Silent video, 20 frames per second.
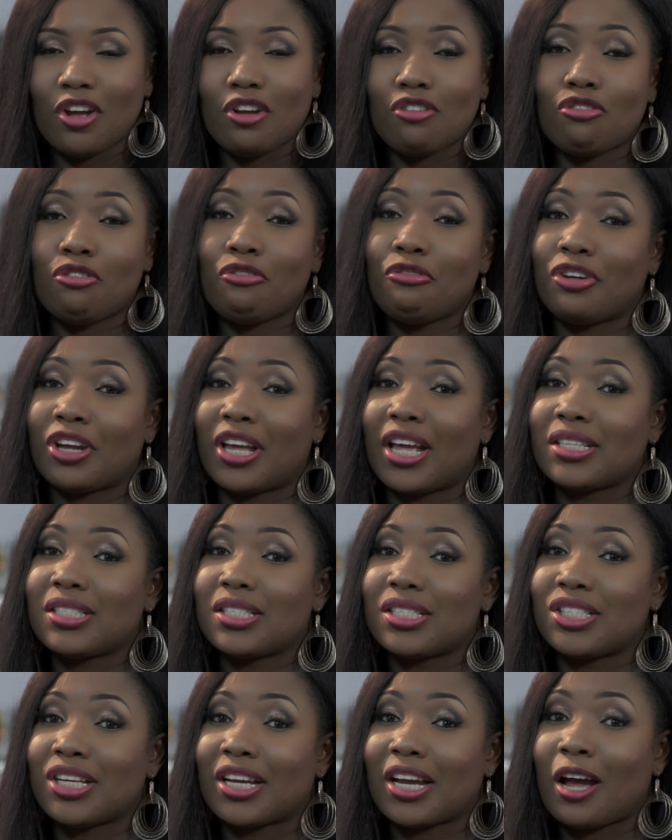Don't forget
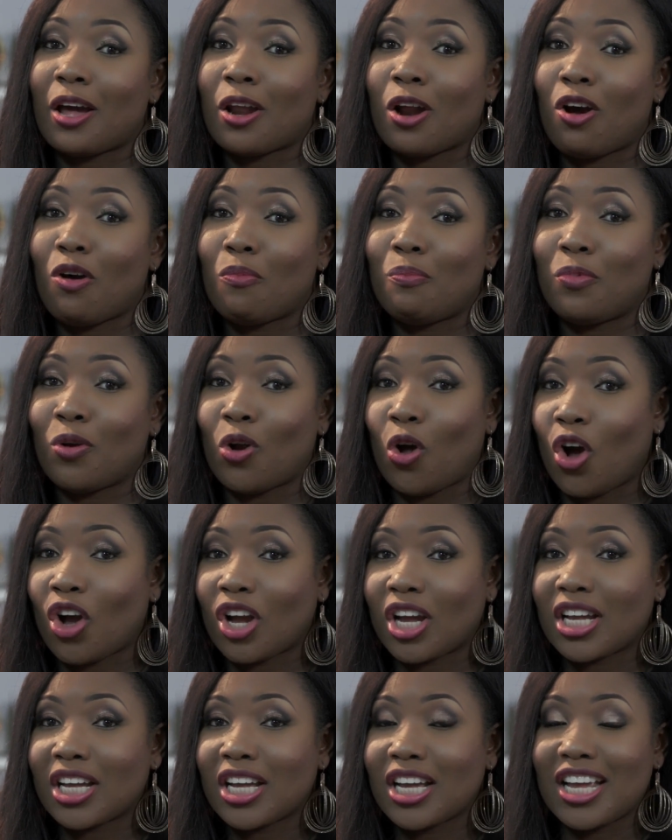to check out our
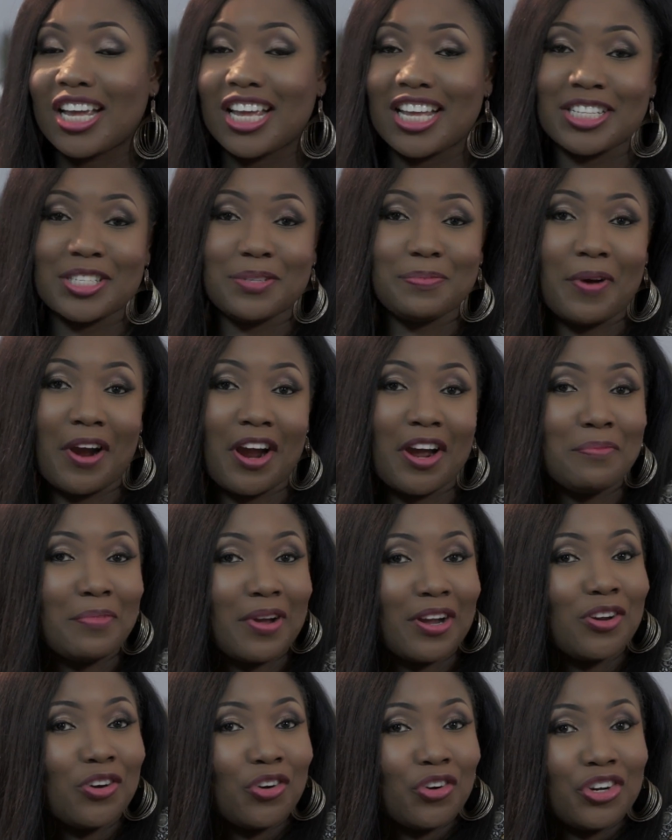blog,
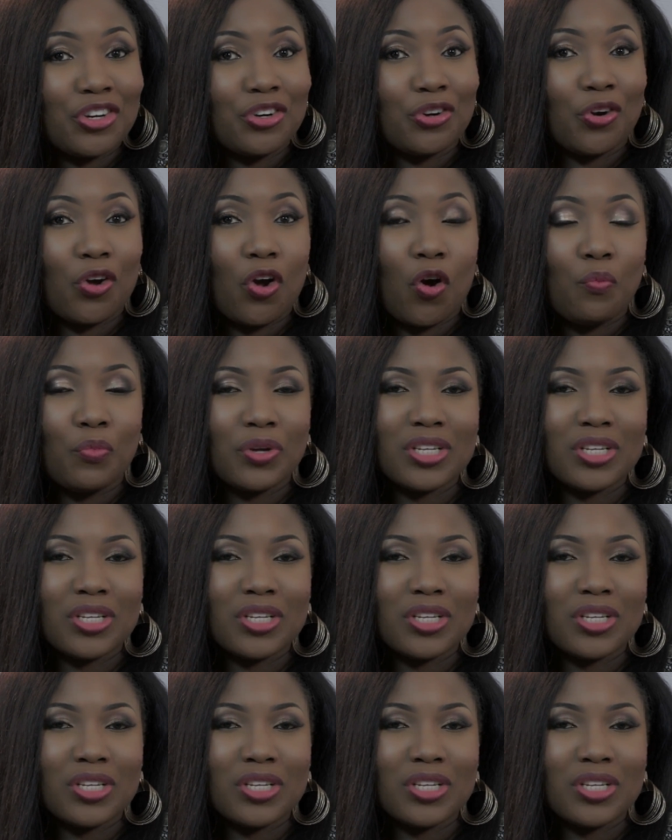inspiredbyglory.com,